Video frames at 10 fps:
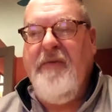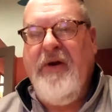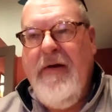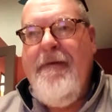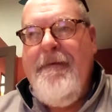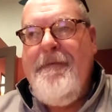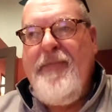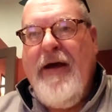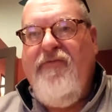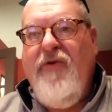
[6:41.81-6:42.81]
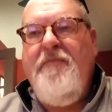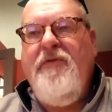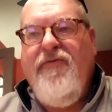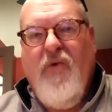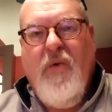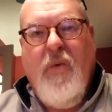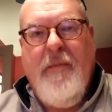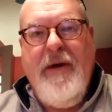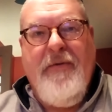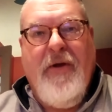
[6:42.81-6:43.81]
But I've read before where
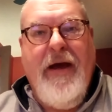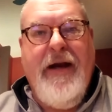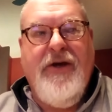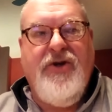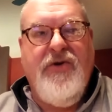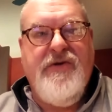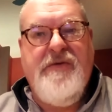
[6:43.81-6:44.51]
people had issues,